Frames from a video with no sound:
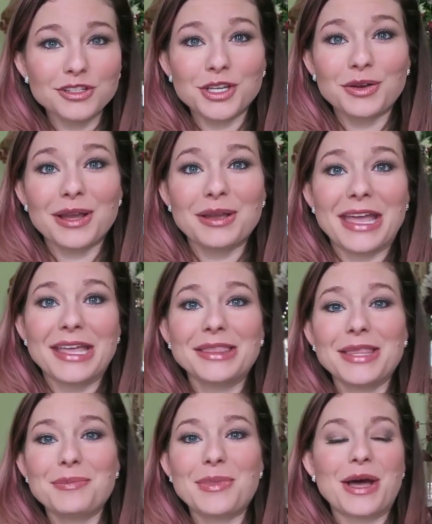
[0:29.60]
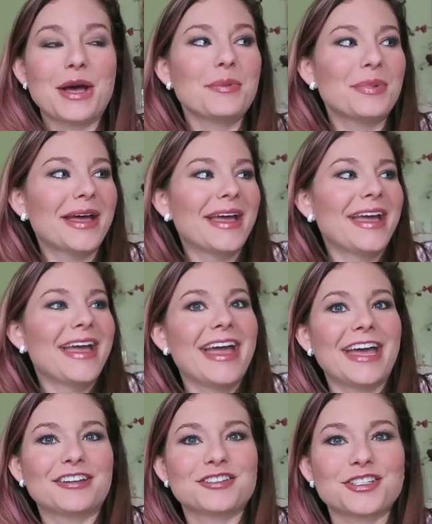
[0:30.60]
So I hit them up
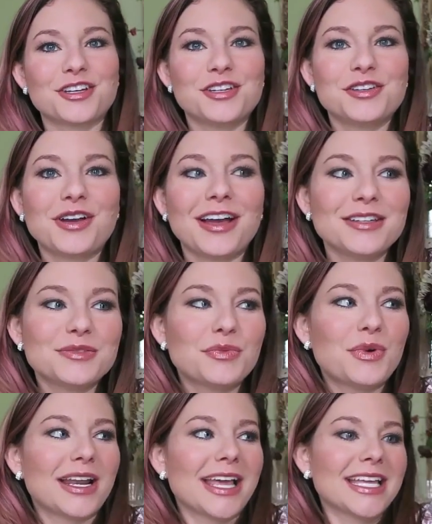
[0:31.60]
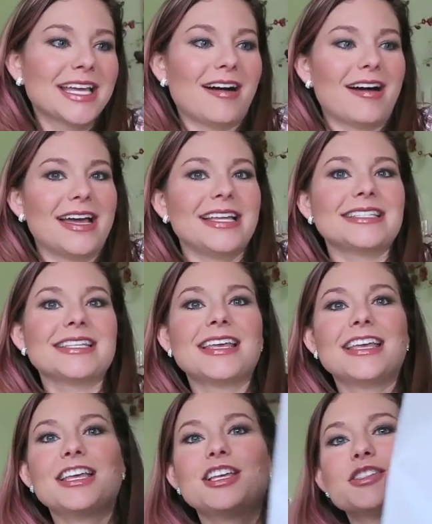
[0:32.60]
and I'll show you guys what I got.
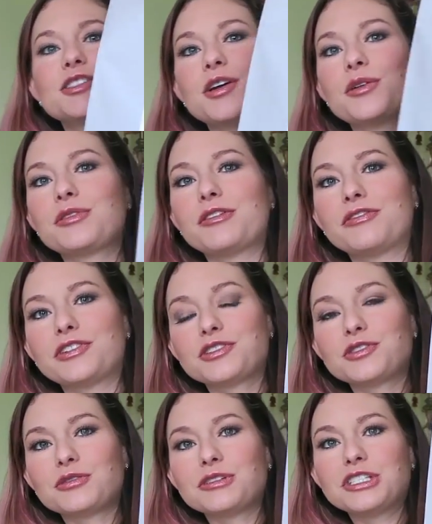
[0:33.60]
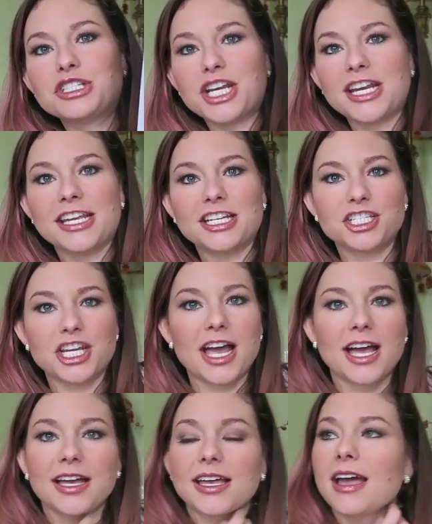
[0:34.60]
So the first store is Janie and
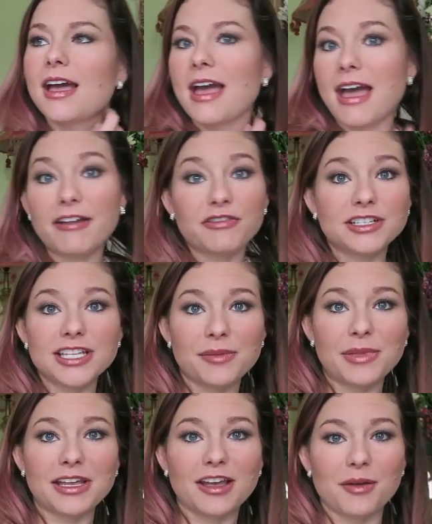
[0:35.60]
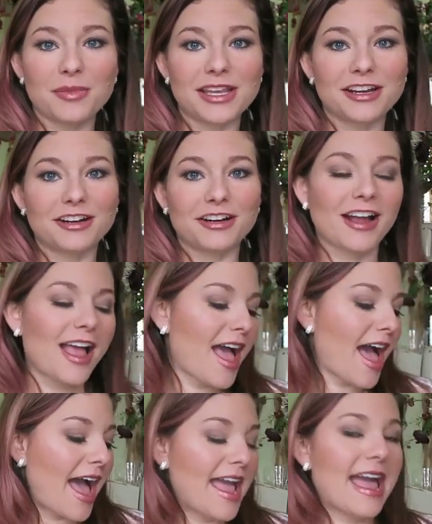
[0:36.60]
Jack. Every time I come here,
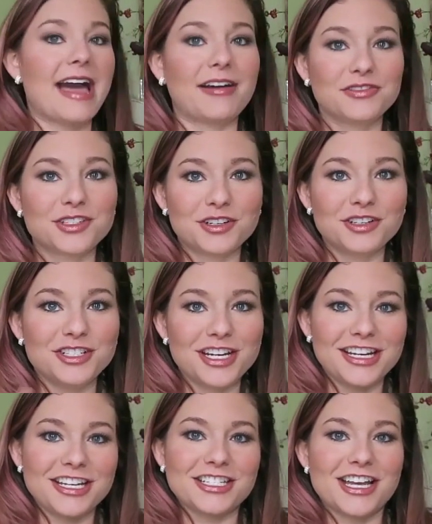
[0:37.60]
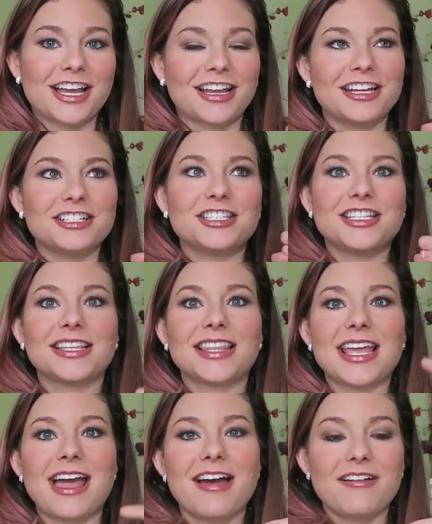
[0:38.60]
I have to go to Janie and Jack. I just think
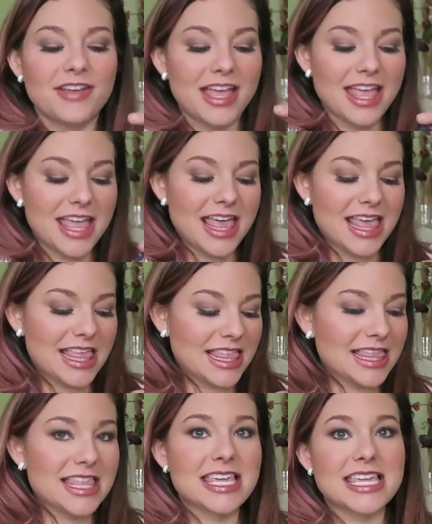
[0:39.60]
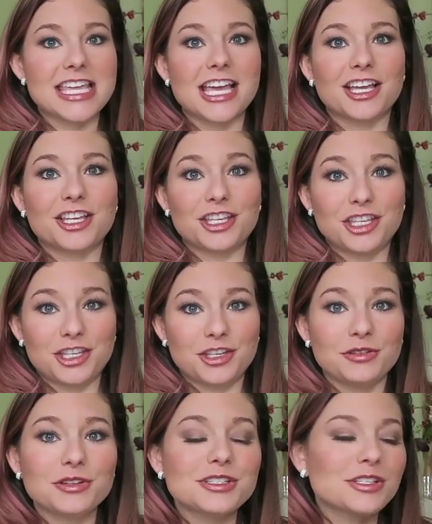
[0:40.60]
they have the
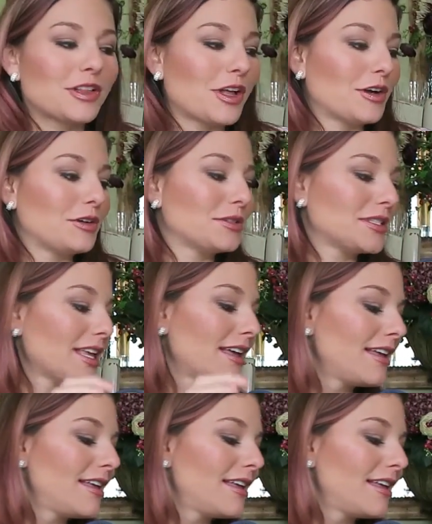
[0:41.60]
cutest clothes.